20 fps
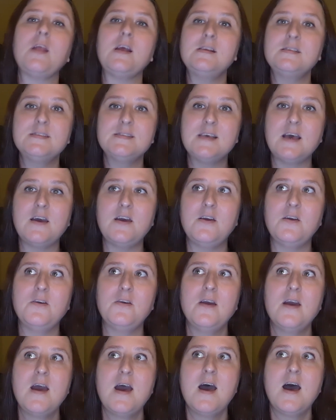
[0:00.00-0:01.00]

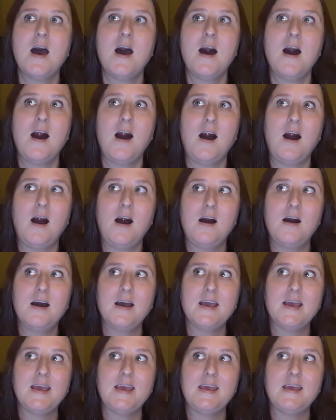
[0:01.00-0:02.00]
So
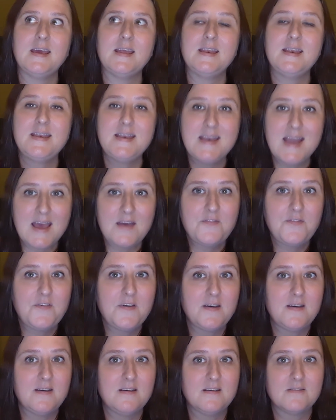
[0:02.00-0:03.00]
I
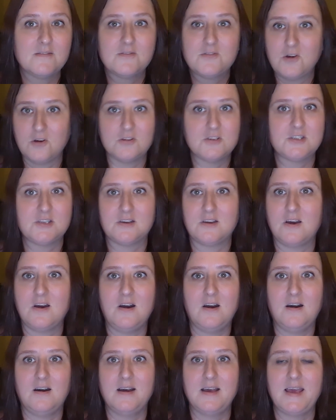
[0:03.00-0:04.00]
never got a
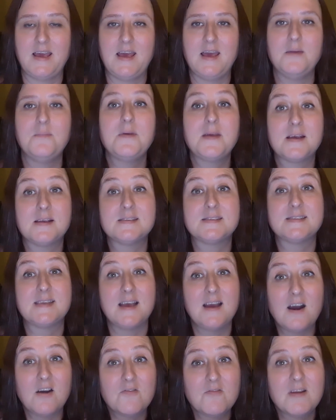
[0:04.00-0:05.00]
car here because they
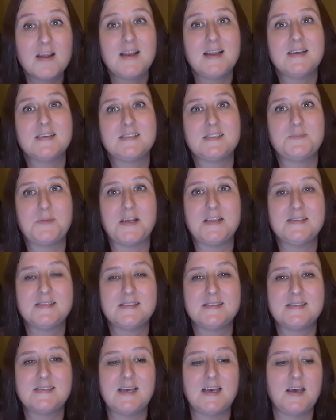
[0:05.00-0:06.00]
are really
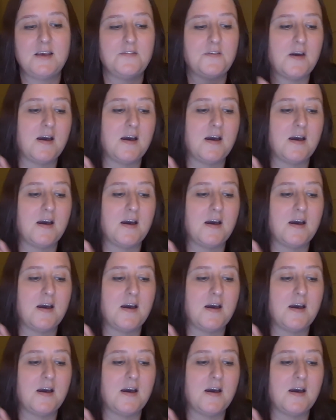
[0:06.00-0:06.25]
expensive.